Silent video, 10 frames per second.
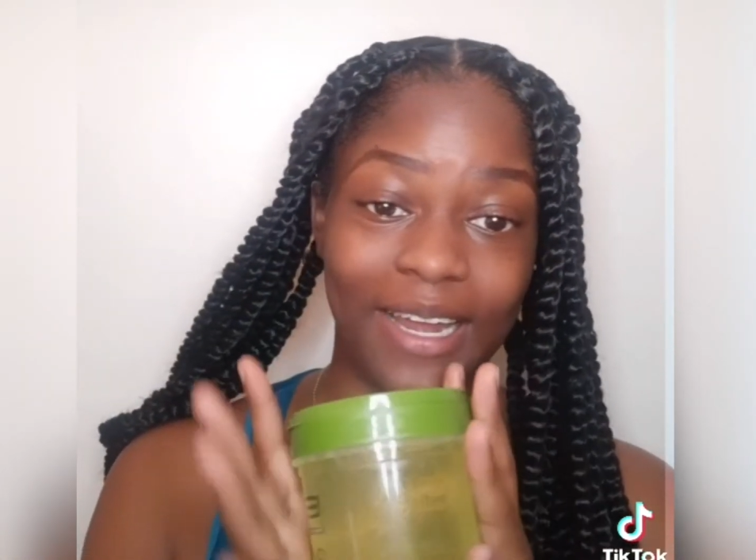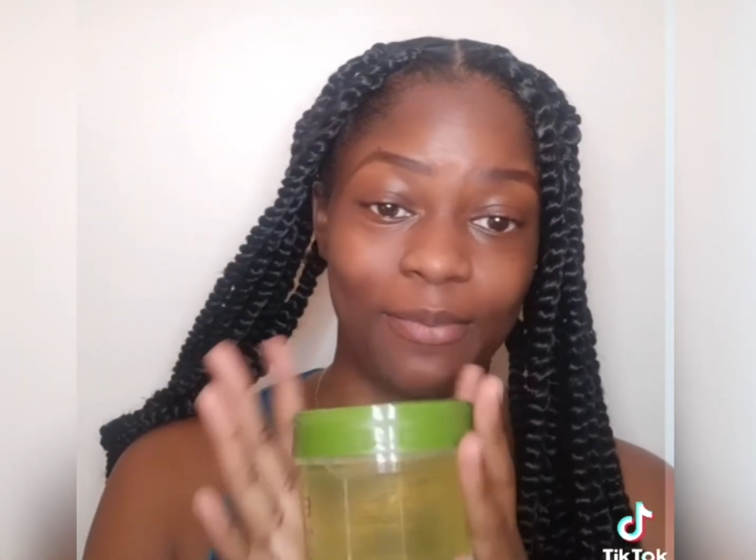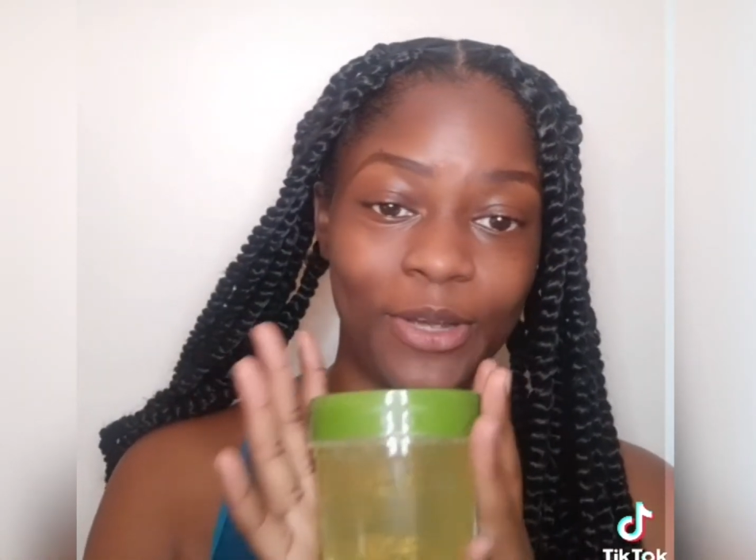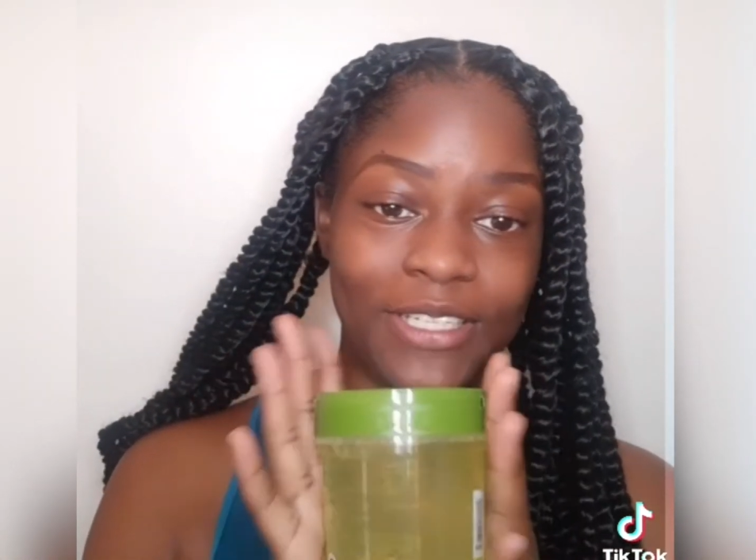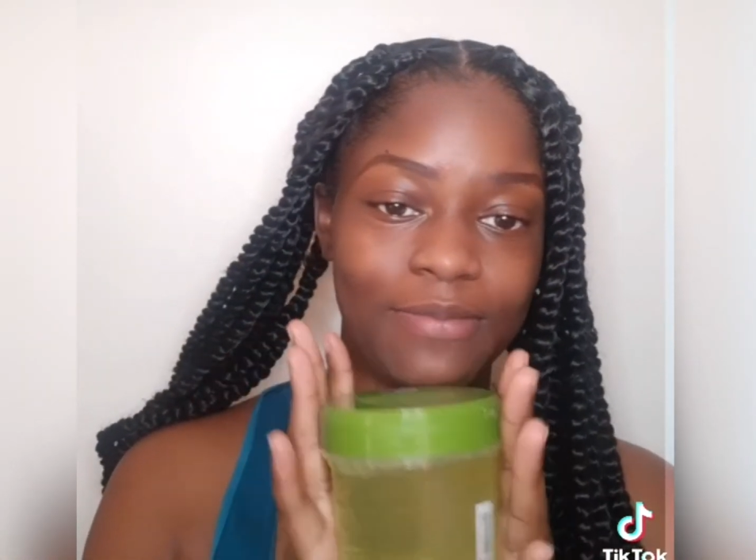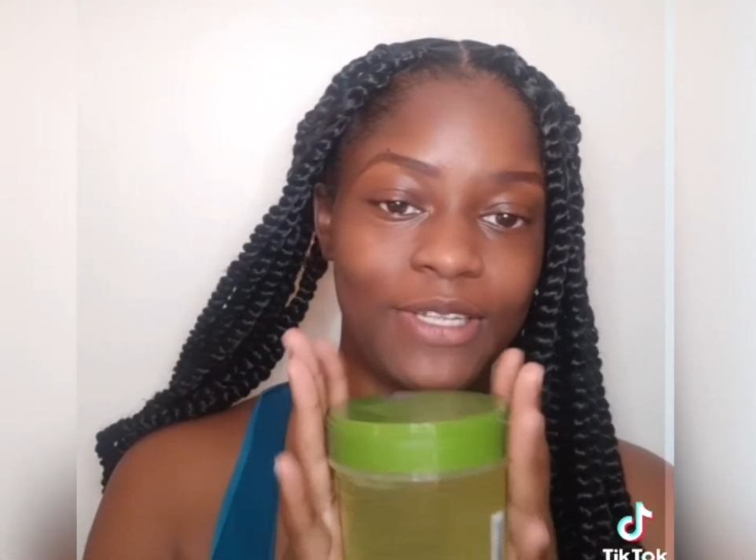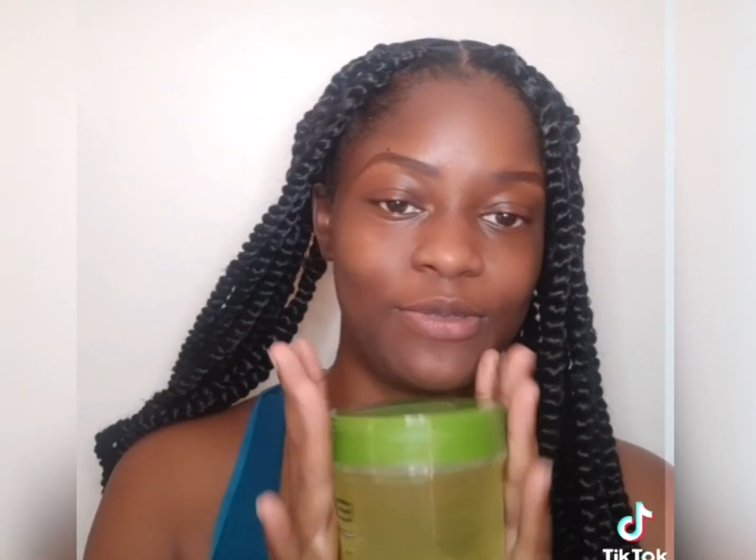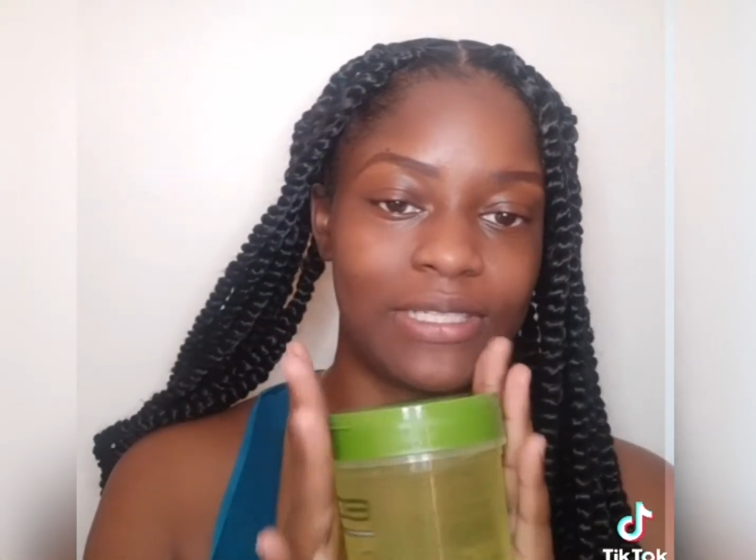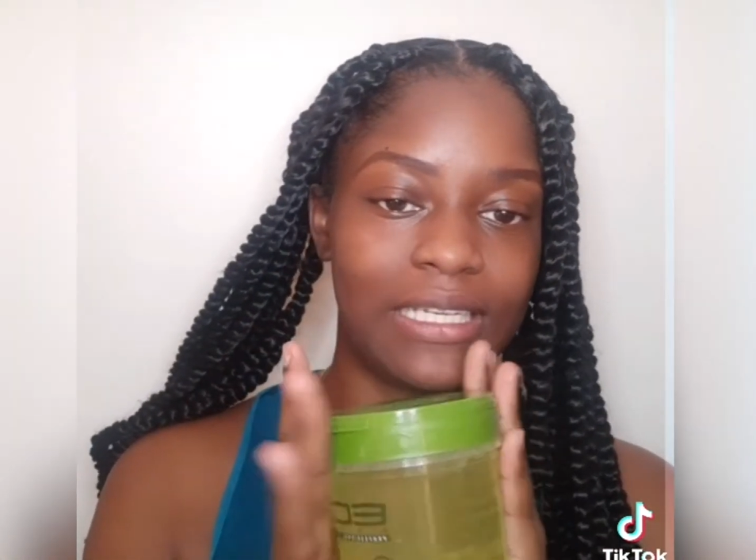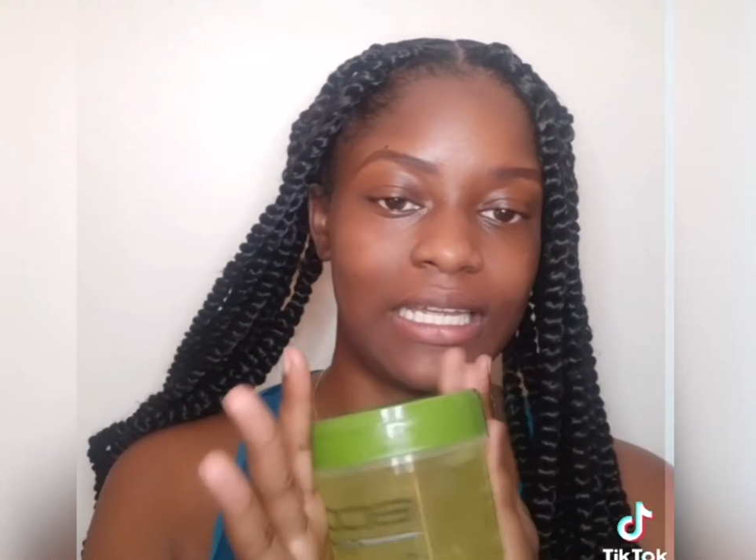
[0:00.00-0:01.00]
and I'm going to be
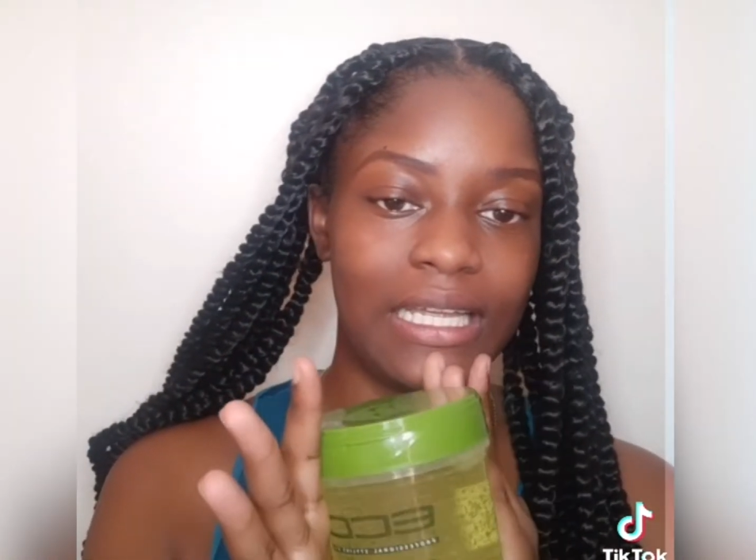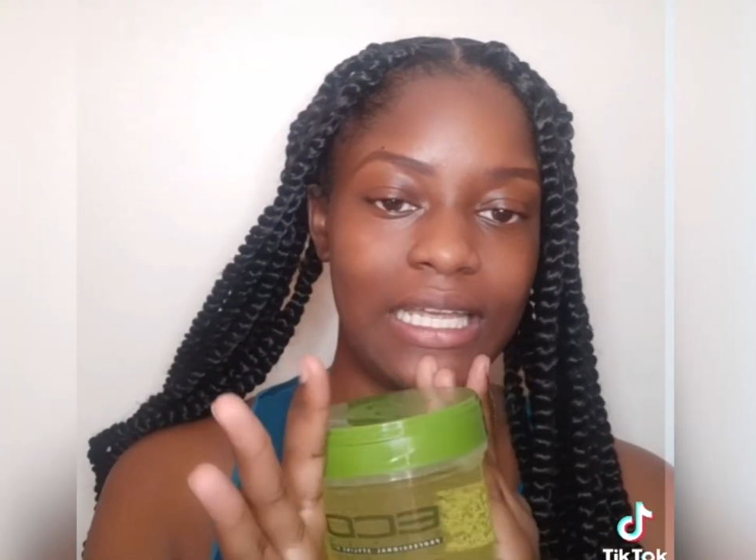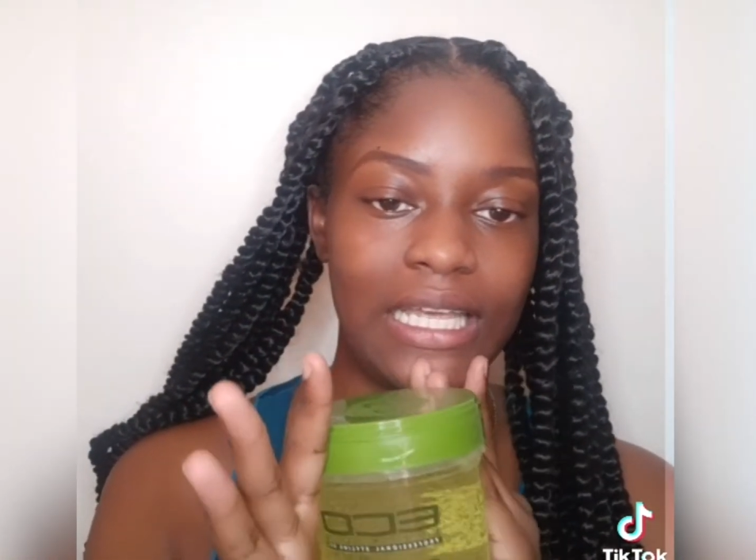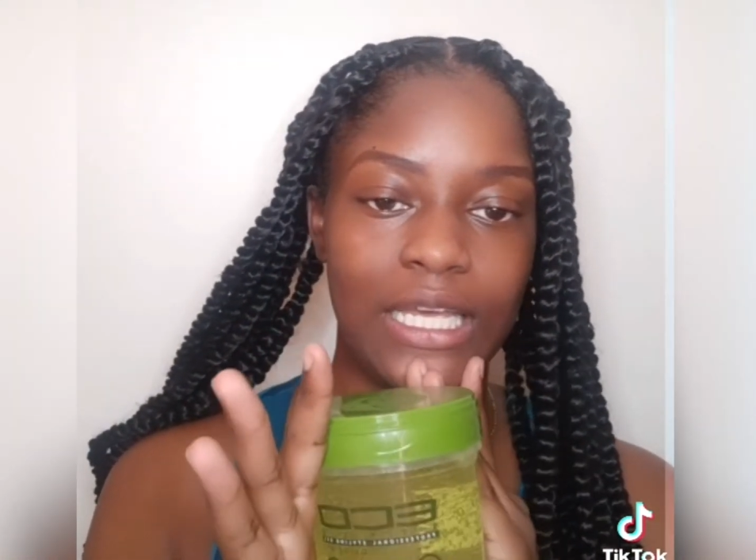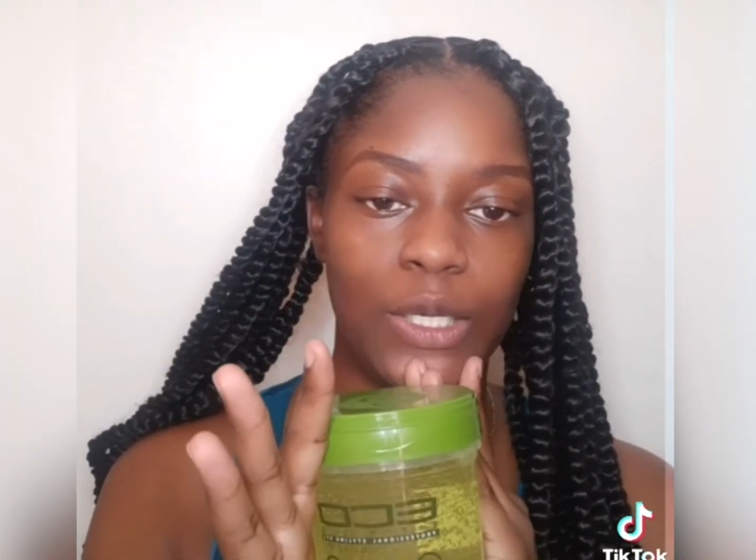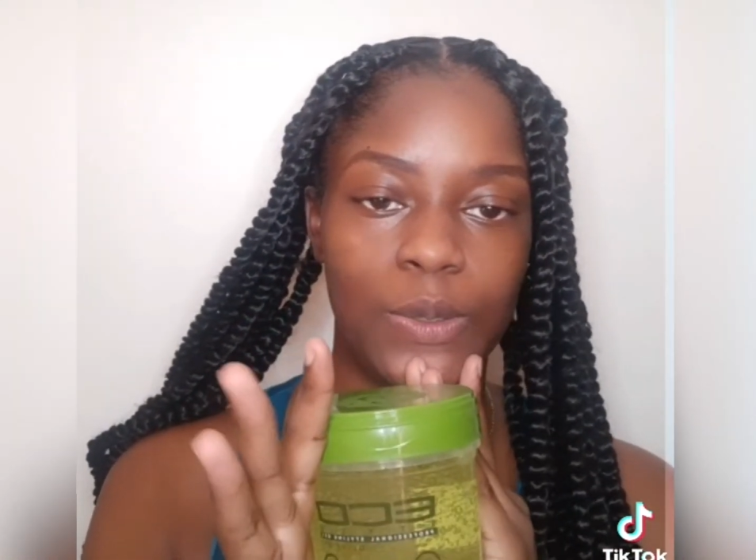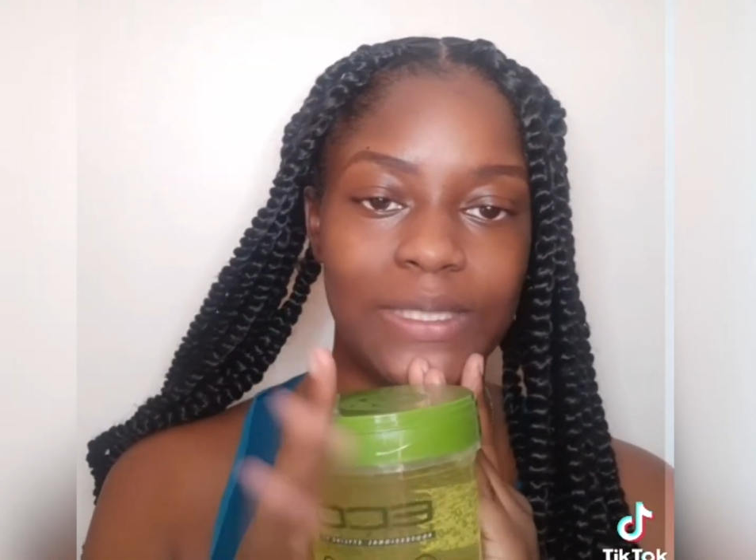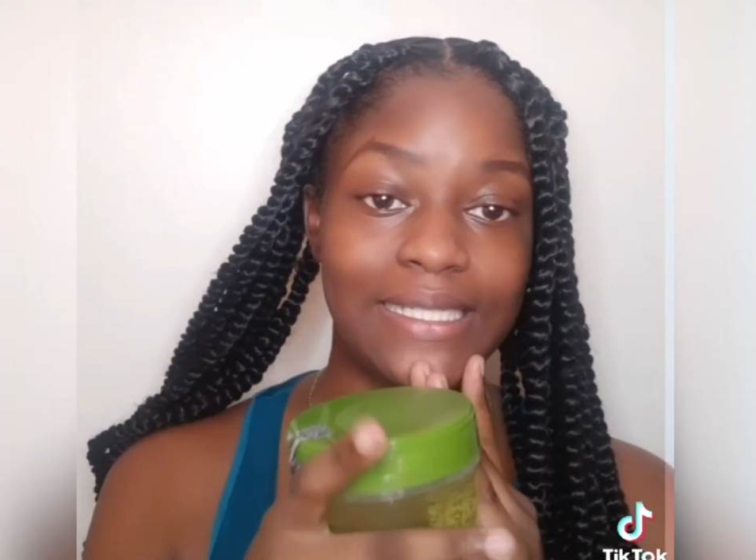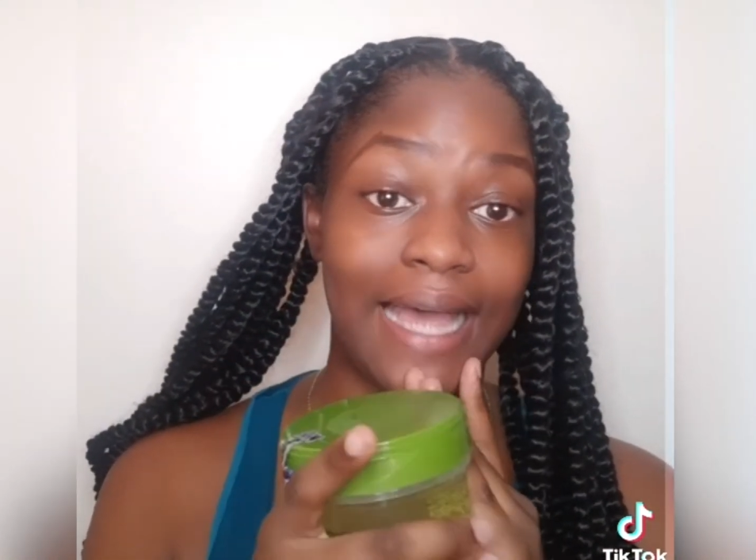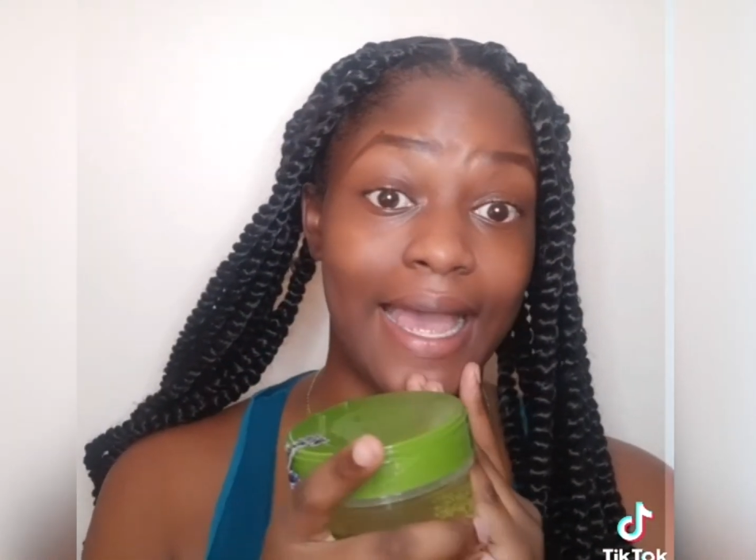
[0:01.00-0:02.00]
using the Eco
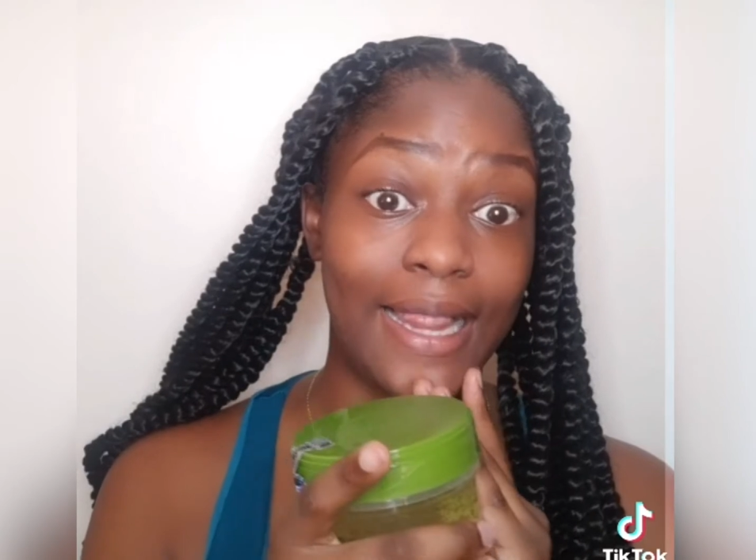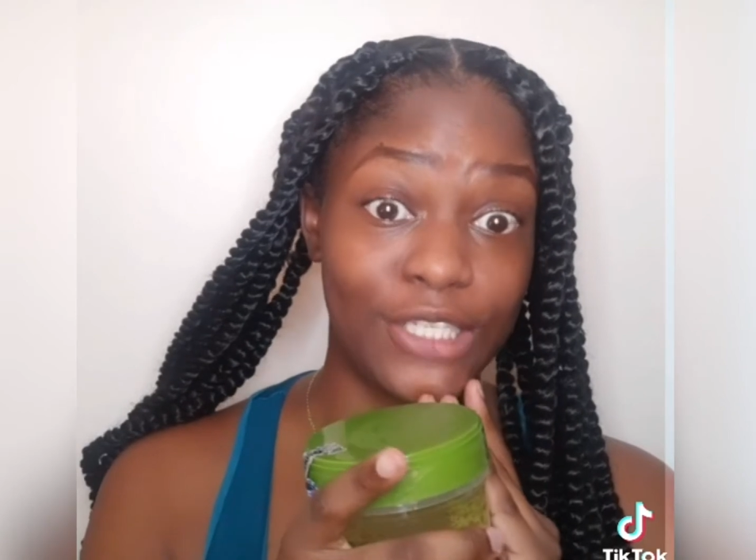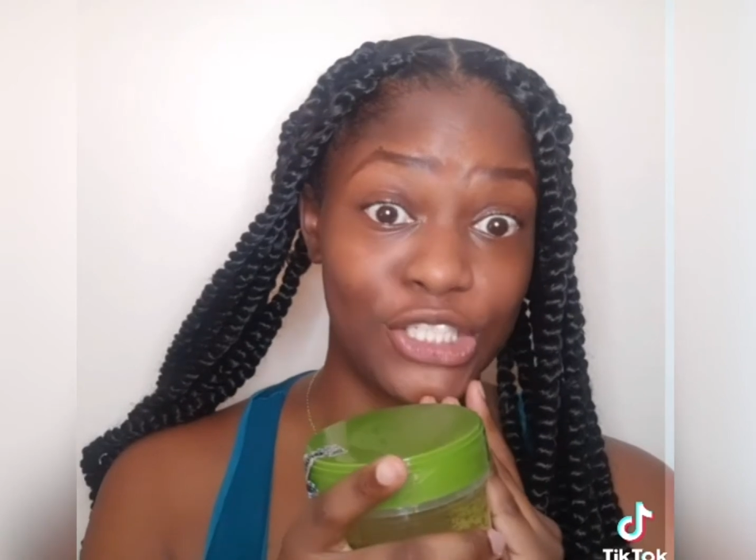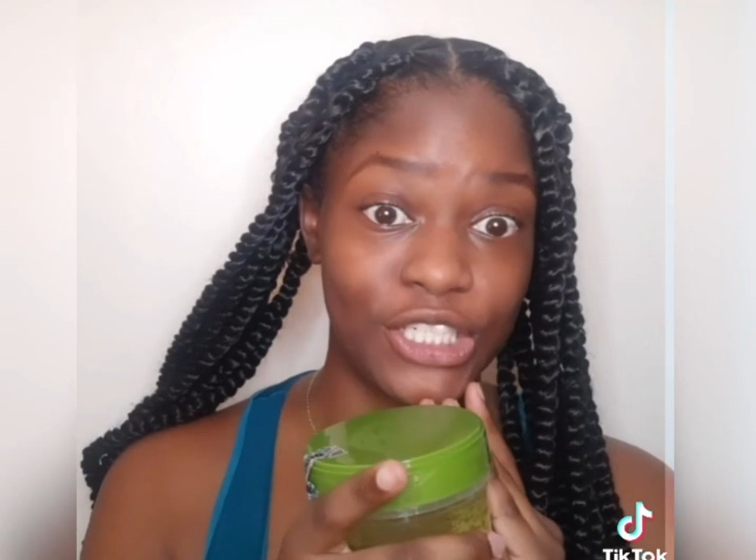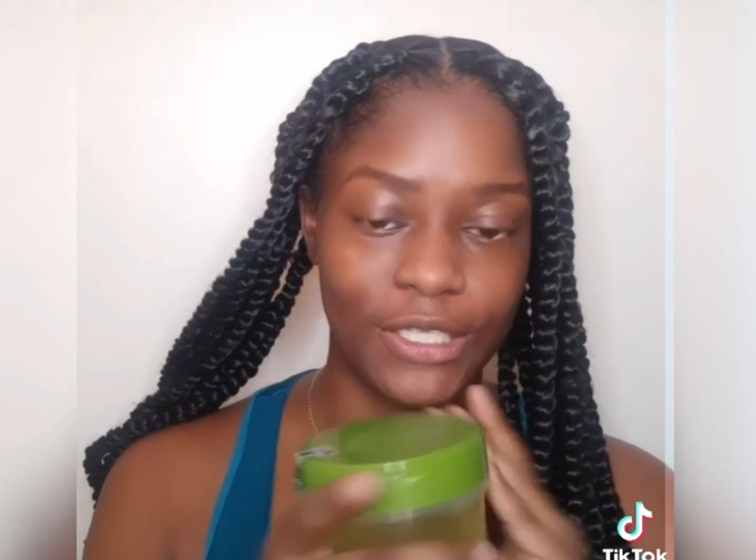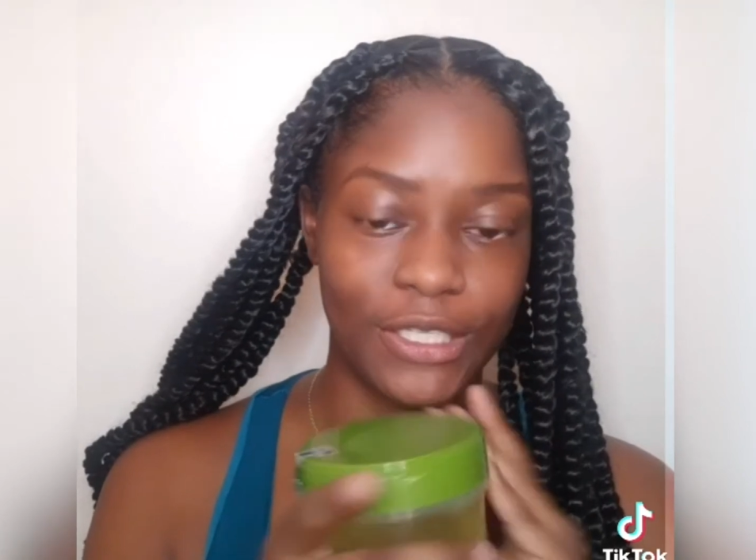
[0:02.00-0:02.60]
Style gel.